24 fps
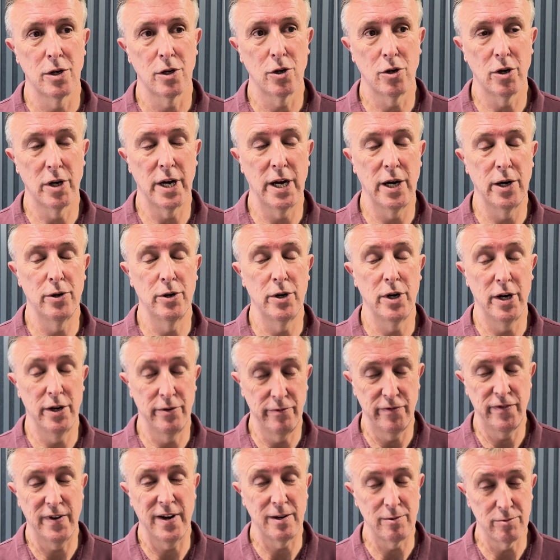gone out
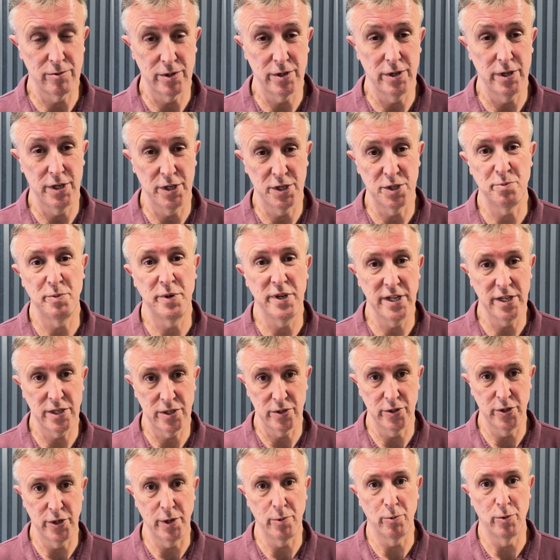and found a space
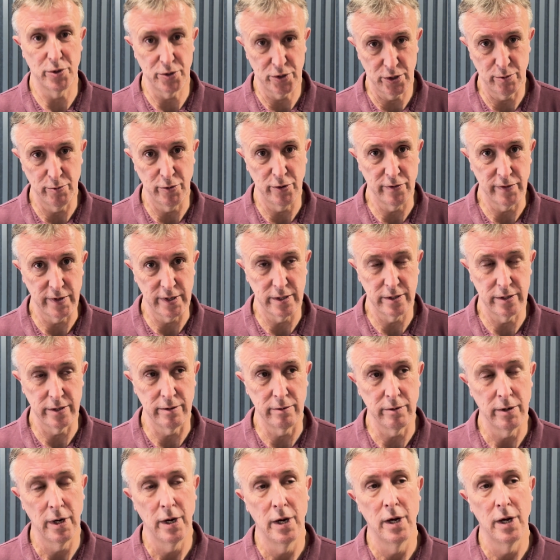that it wants to move into.